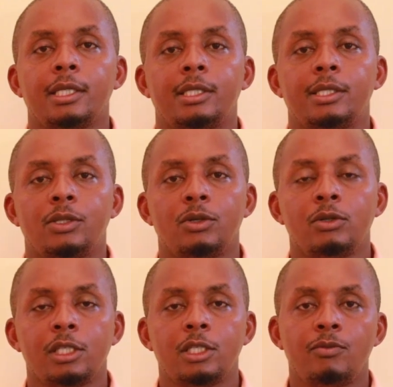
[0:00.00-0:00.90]
its
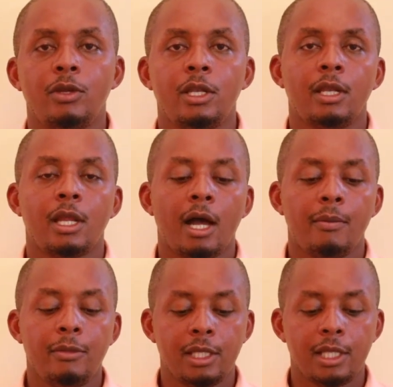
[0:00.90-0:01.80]
unit being a
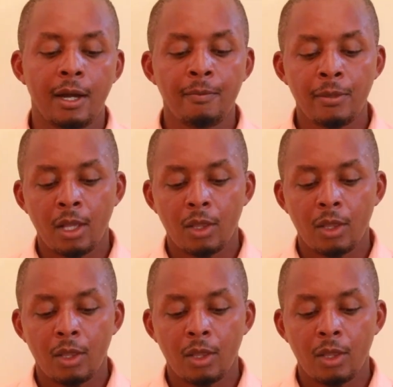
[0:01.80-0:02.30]
meter.